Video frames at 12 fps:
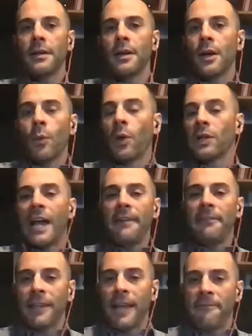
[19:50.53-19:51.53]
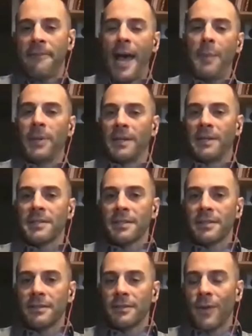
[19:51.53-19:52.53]
Well, life life happens.
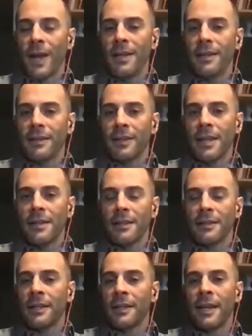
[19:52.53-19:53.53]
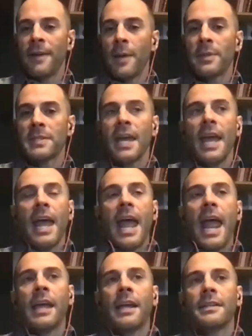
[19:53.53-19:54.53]
Right. Exactly. Like, life happens,
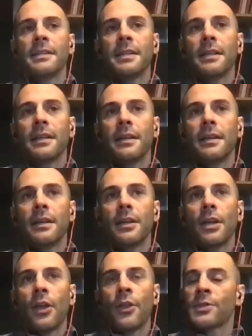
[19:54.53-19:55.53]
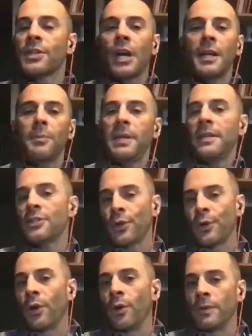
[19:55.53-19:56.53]
and there's going to be
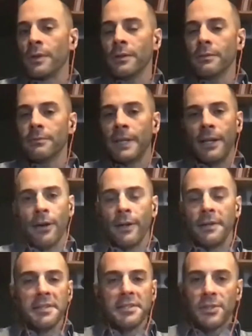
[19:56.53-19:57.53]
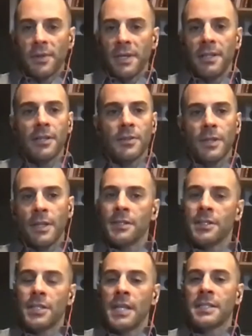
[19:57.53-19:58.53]
turnover in our industry. There's
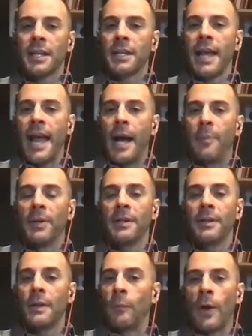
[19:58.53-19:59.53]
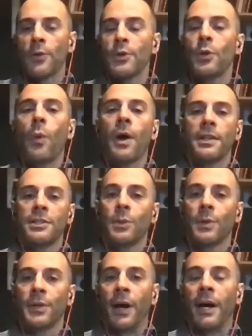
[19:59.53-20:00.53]
it's, it's going to happen, and whether you want it
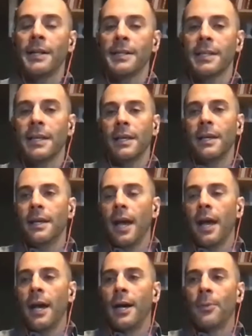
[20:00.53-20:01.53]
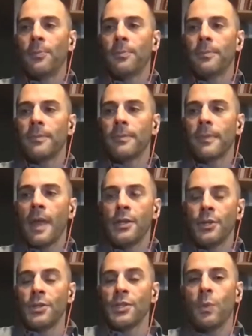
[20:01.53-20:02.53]
to or not. Um,
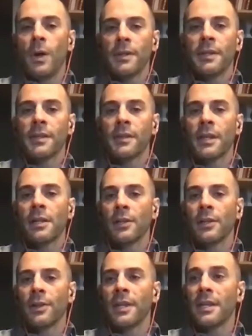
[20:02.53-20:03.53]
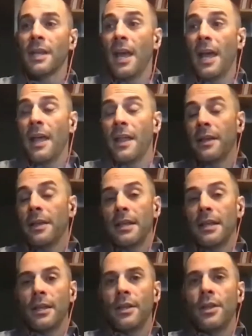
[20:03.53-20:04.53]
and you just want the, the clear thing uh,
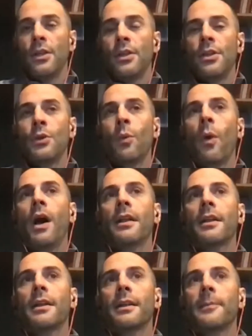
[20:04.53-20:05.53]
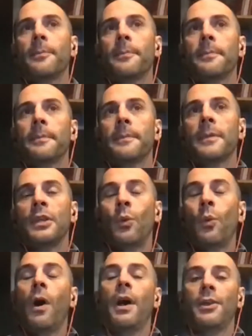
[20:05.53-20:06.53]
you want you
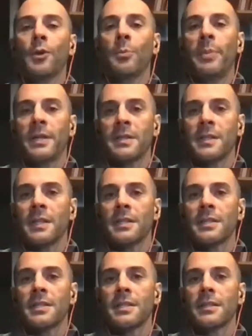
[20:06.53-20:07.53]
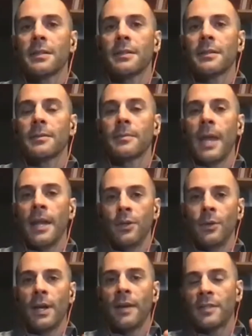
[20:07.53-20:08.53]
want your business and
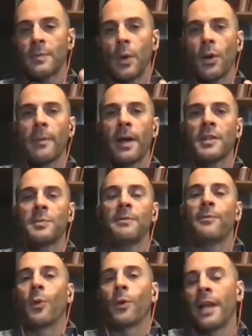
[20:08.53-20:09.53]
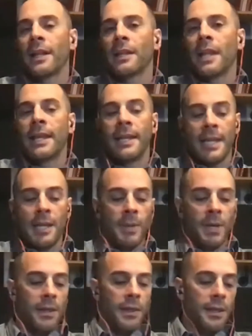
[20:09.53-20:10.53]
you and i have spoken about this before like like an
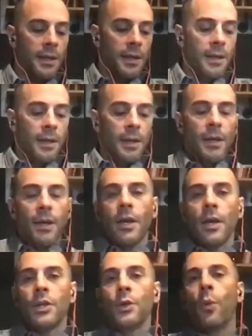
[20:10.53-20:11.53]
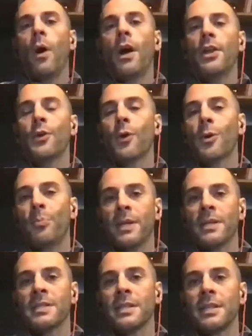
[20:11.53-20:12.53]
e-myth you want your
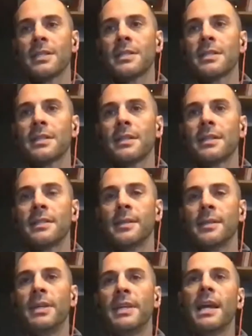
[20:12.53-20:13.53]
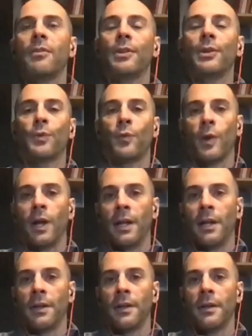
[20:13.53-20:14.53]
business to be able to run